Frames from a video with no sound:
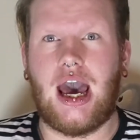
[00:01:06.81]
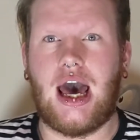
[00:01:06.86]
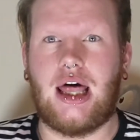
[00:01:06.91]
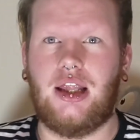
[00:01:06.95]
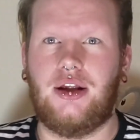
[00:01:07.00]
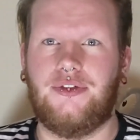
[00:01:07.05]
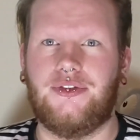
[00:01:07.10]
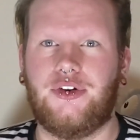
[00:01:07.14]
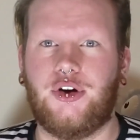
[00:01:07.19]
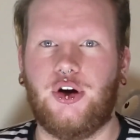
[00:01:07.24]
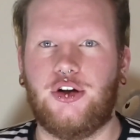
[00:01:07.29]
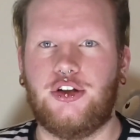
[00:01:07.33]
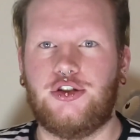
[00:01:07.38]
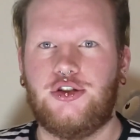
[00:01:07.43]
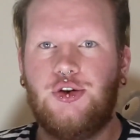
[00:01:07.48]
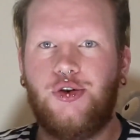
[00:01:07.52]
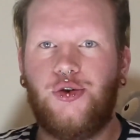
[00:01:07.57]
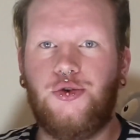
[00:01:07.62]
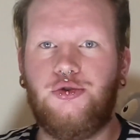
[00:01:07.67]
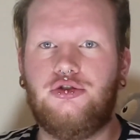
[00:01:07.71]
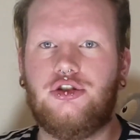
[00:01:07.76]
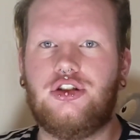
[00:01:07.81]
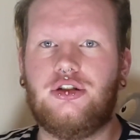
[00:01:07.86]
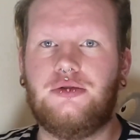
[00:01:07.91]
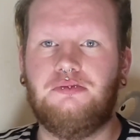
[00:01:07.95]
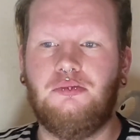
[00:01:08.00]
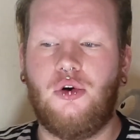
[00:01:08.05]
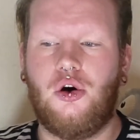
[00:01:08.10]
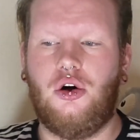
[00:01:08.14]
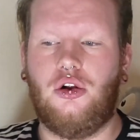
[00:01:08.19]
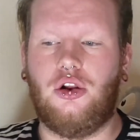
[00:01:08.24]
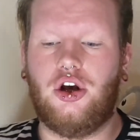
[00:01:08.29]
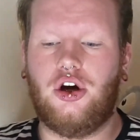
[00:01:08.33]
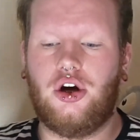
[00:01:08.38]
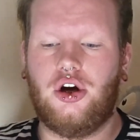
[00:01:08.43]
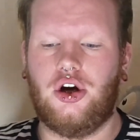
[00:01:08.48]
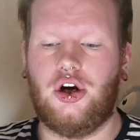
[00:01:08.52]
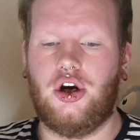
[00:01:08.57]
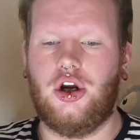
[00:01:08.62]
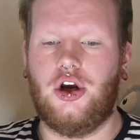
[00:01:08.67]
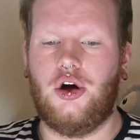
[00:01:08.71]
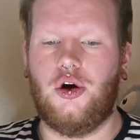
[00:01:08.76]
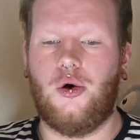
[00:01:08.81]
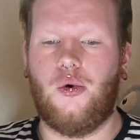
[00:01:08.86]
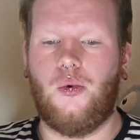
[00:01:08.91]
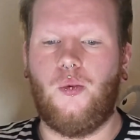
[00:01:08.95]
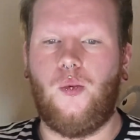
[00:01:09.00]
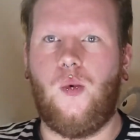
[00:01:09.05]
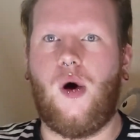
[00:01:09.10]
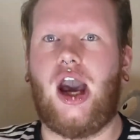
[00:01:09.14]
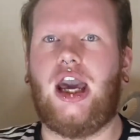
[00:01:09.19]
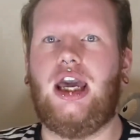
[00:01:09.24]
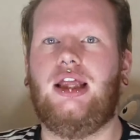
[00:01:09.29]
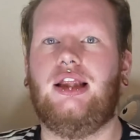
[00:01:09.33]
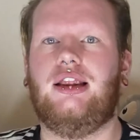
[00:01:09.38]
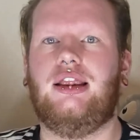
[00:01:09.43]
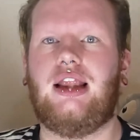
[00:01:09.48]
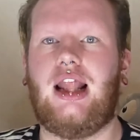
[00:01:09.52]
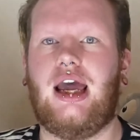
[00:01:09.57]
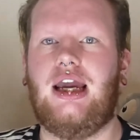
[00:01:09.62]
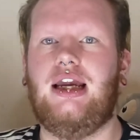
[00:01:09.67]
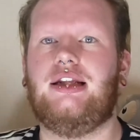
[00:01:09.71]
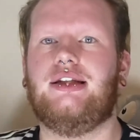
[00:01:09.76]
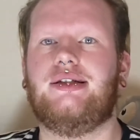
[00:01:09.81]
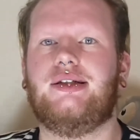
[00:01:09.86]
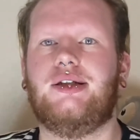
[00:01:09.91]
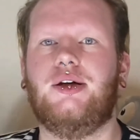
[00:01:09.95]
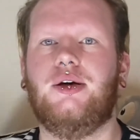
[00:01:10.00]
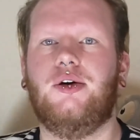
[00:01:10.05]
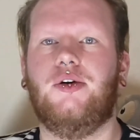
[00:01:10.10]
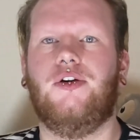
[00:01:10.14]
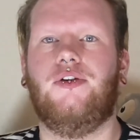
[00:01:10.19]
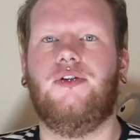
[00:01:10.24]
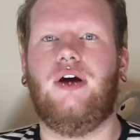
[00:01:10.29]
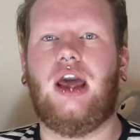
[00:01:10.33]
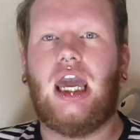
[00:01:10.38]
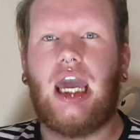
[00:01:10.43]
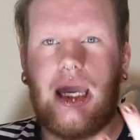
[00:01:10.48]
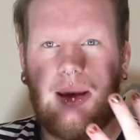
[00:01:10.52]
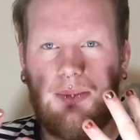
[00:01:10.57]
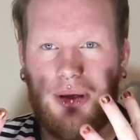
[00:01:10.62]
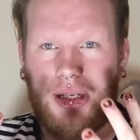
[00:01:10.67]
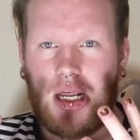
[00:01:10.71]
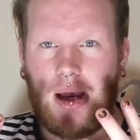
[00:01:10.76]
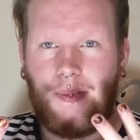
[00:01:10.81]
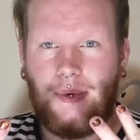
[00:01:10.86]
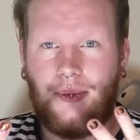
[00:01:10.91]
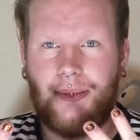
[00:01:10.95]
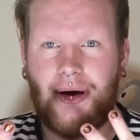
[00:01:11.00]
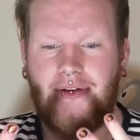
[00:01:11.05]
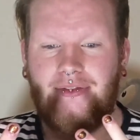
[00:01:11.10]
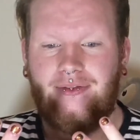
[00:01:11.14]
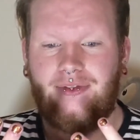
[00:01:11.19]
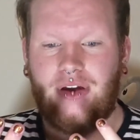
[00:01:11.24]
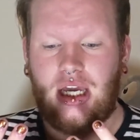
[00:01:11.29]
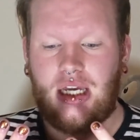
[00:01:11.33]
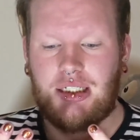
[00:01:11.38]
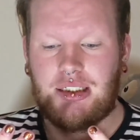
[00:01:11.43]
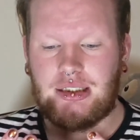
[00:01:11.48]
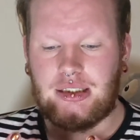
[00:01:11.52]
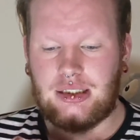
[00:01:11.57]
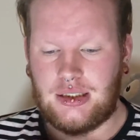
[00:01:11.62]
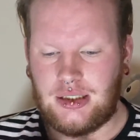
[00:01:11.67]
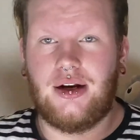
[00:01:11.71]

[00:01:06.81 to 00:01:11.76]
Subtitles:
And I've got two smaller white lights aiming up at my face.